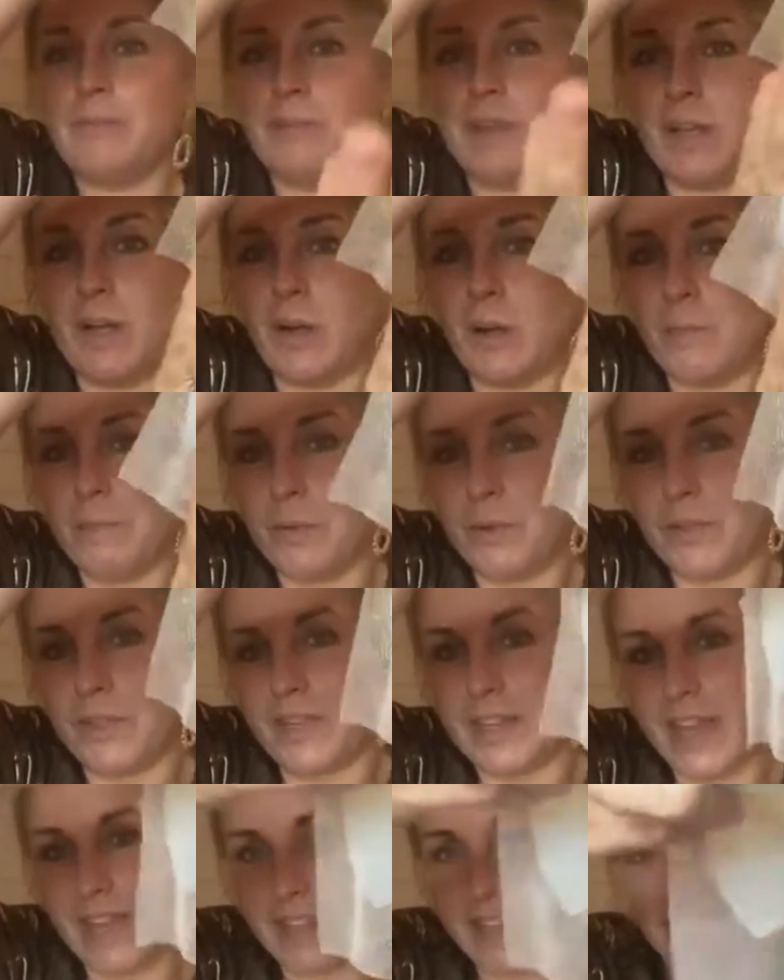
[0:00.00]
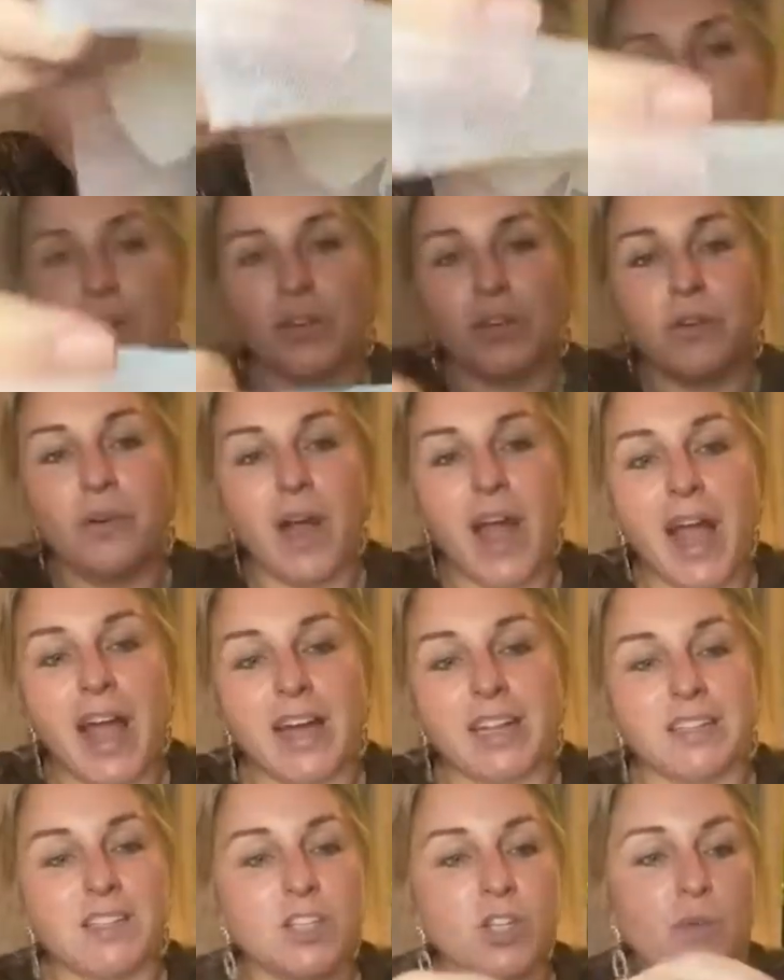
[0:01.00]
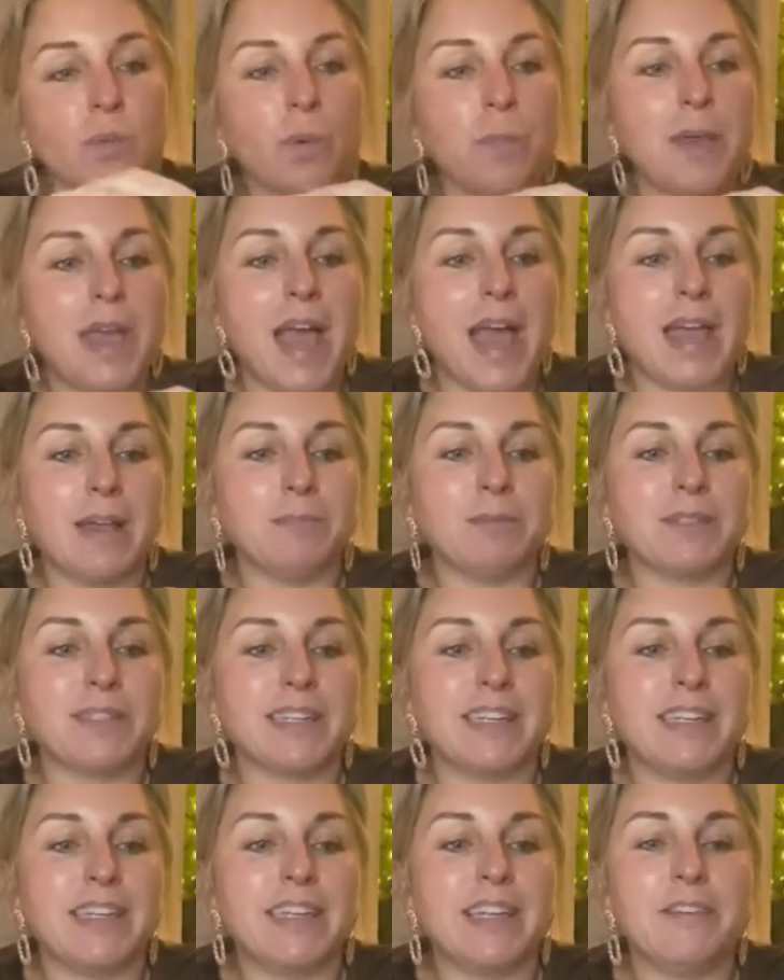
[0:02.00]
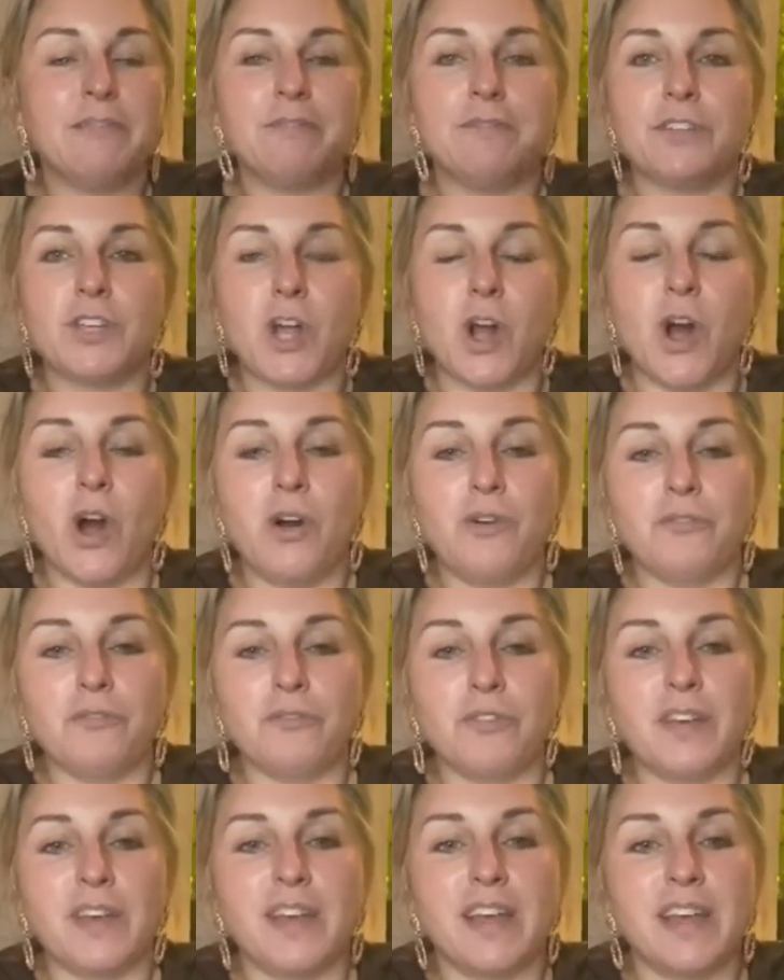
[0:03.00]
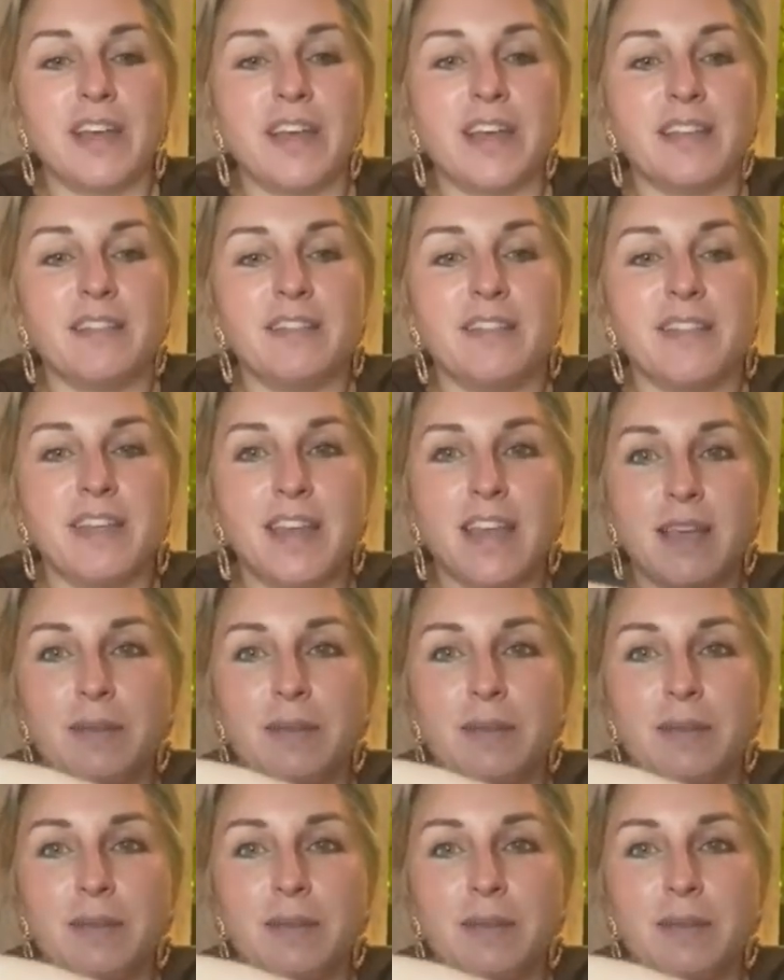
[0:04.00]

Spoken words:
it up, put the netting on your hand, you will be able to lift off the